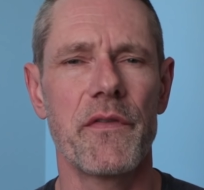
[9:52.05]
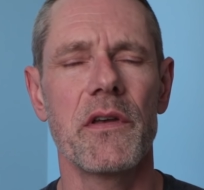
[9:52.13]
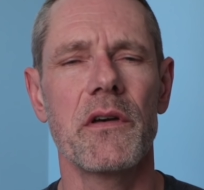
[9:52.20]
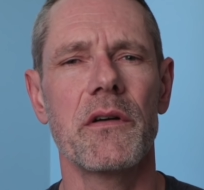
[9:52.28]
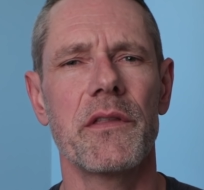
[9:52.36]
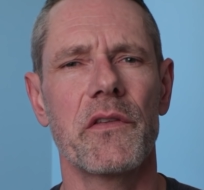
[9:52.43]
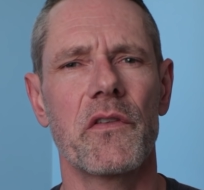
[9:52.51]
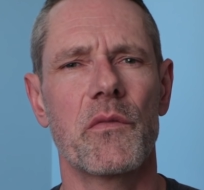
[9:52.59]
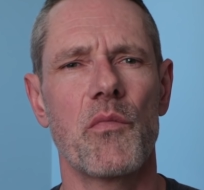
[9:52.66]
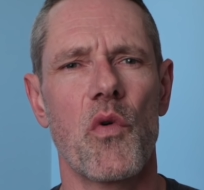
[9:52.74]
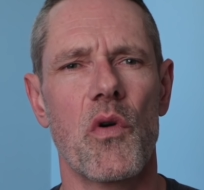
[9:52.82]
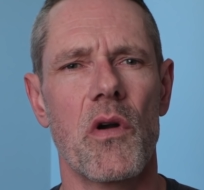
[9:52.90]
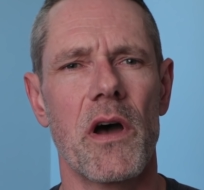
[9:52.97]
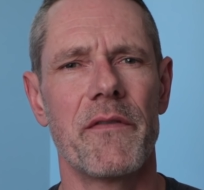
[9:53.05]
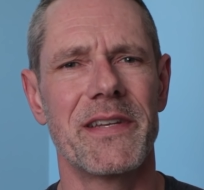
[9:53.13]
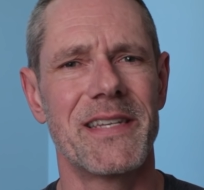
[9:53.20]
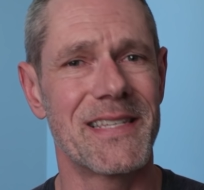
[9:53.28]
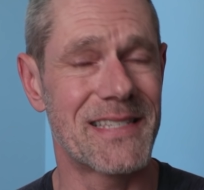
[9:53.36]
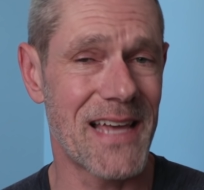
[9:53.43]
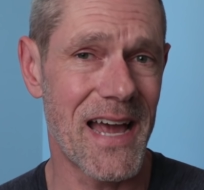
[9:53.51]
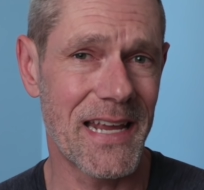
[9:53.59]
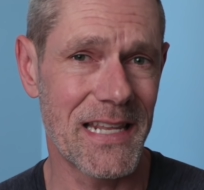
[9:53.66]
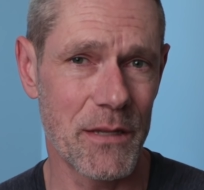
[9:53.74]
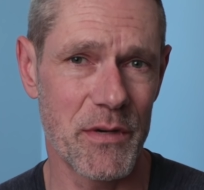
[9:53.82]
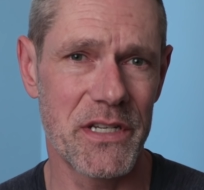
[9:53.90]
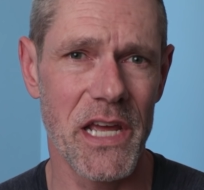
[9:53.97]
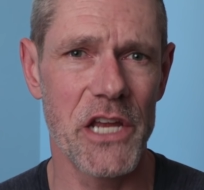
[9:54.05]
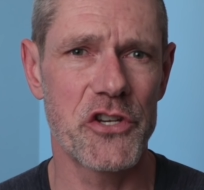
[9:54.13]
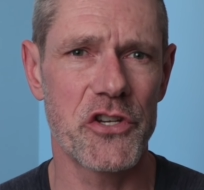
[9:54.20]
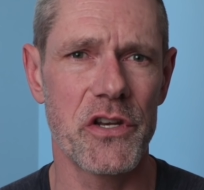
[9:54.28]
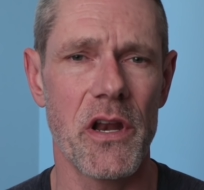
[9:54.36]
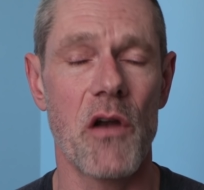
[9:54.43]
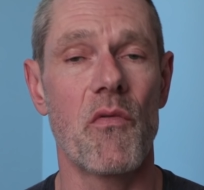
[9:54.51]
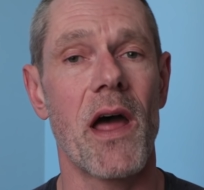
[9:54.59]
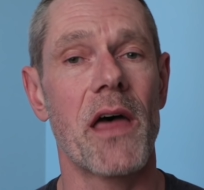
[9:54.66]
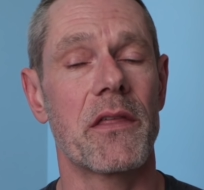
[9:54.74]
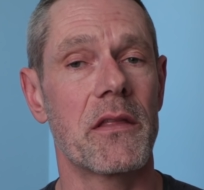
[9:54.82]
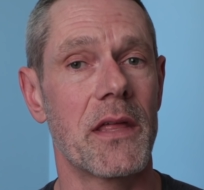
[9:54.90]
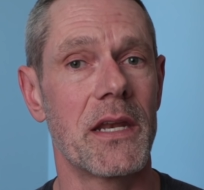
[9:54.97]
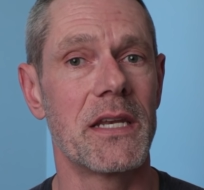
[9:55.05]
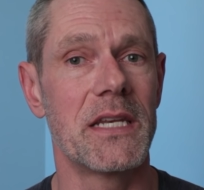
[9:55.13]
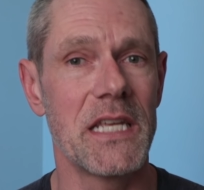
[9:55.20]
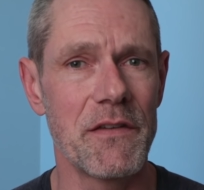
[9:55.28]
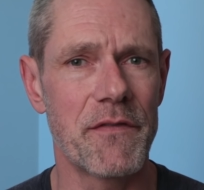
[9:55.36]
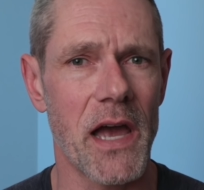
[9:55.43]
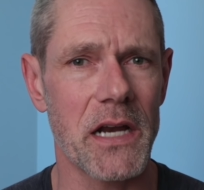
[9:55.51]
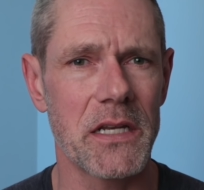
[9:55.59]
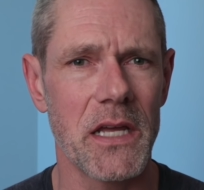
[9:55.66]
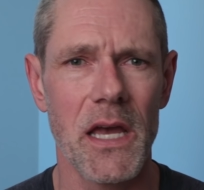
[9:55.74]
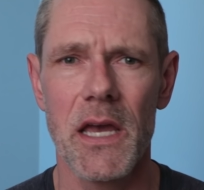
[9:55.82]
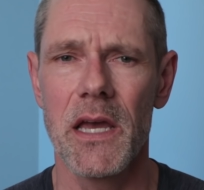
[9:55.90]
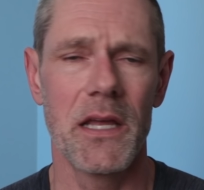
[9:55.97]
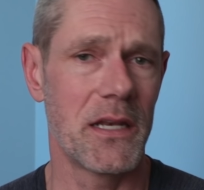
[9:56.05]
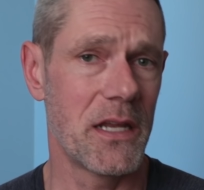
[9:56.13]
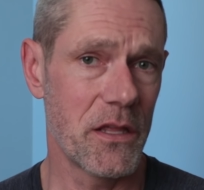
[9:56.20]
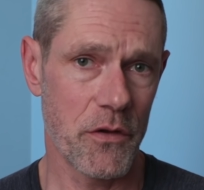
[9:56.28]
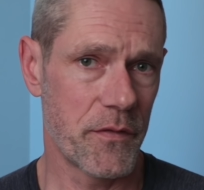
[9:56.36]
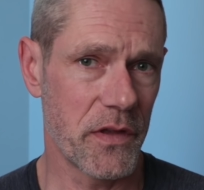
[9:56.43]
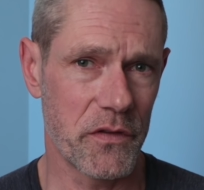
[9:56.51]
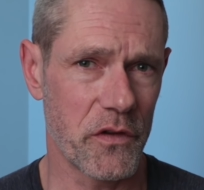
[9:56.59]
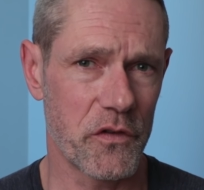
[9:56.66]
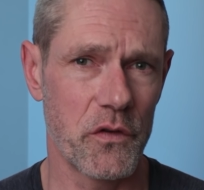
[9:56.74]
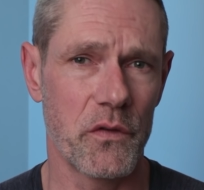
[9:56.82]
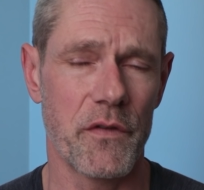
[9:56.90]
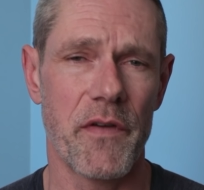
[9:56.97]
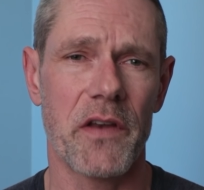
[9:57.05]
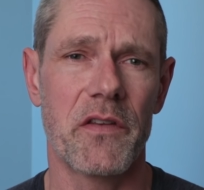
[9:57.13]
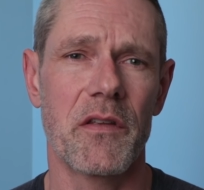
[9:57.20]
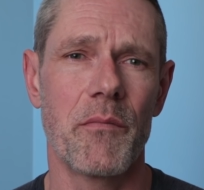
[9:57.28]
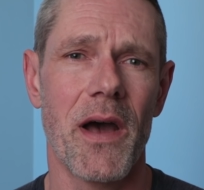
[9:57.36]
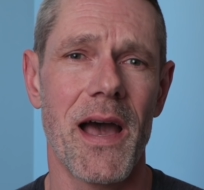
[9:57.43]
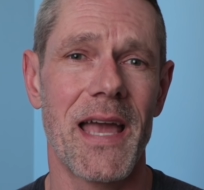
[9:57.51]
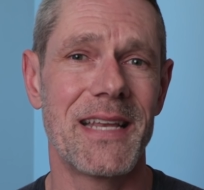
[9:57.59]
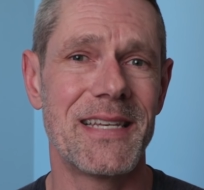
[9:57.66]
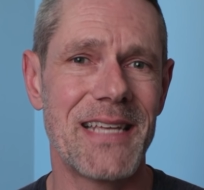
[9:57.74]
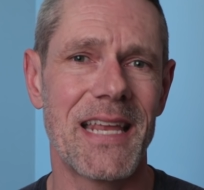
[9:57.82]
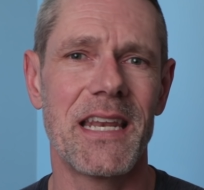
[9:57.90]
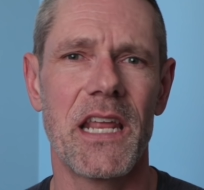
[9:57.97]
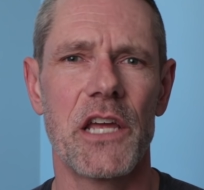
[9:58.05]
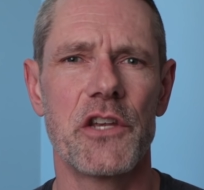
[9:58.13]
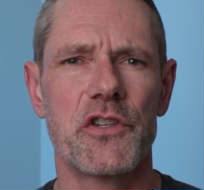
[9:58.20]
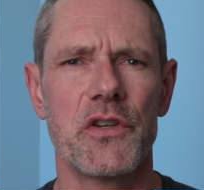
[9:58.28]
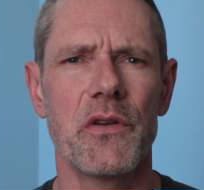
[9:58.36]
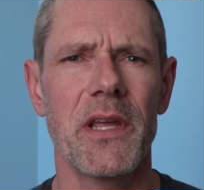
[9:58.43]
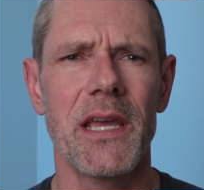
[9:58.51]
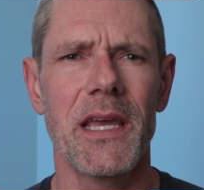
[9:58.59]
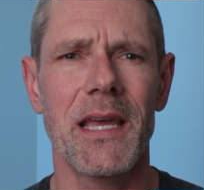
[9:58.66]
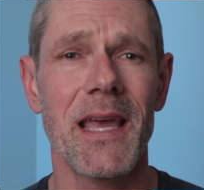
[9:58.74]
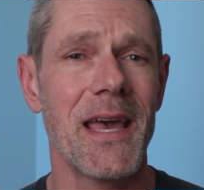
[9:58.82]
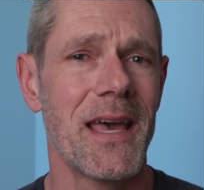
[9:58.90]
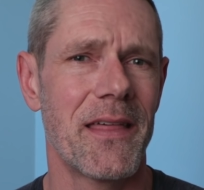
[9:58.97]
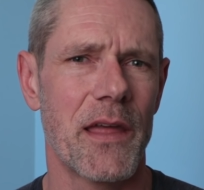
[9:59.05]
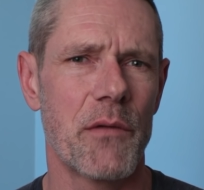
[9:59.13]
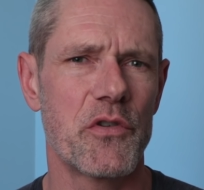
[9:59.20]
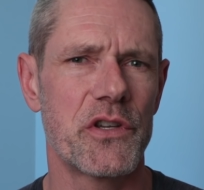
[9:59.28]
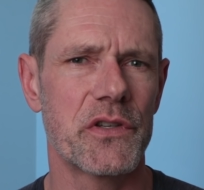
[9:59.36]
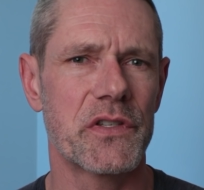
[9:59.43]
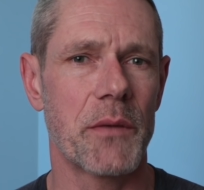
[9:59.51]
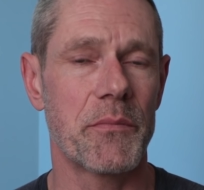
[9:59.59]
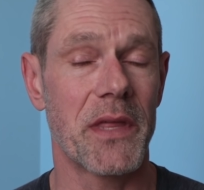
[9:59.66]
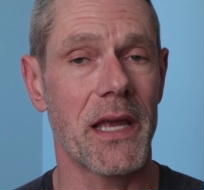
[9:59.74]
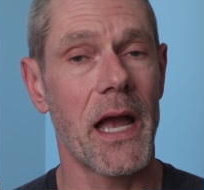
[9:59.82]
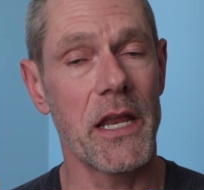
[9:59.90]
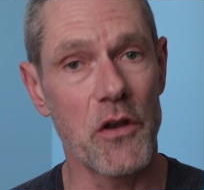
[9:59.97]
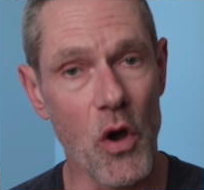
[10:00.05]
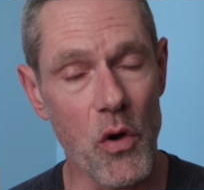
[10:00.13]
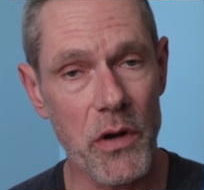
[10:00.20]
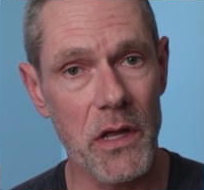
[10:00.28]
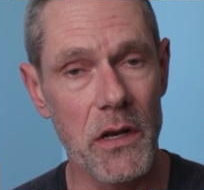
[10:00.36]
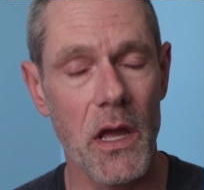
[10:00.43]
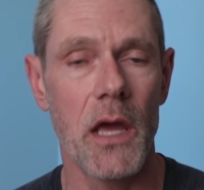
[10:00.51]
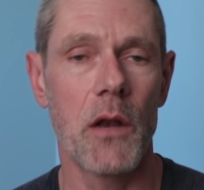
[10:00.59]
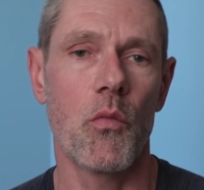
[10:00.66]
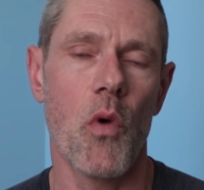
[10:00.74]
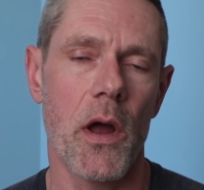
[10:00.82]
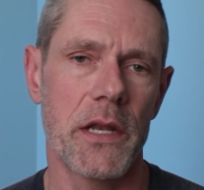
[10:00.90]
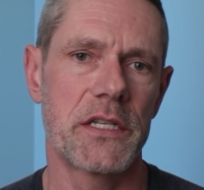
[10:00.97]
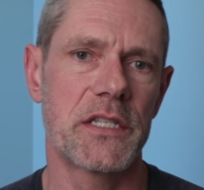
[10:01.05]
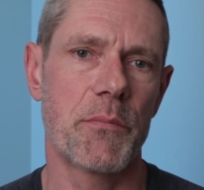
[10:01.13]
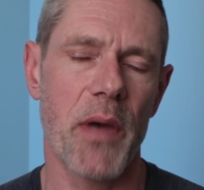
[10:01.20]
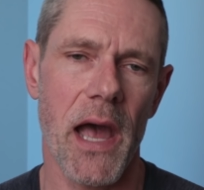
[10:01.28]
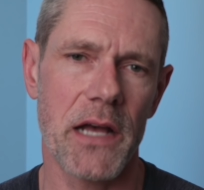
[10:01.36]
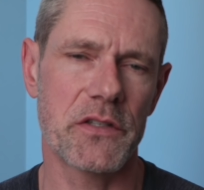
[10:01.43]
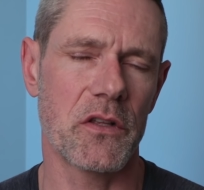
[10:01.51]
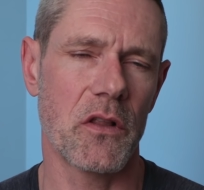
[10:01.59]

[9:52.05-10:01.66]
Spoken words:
feel this is more of a design limitation rather than a defect. Neither of these issues affected my day-to-day shooting. They were just something I noted and wanted to pass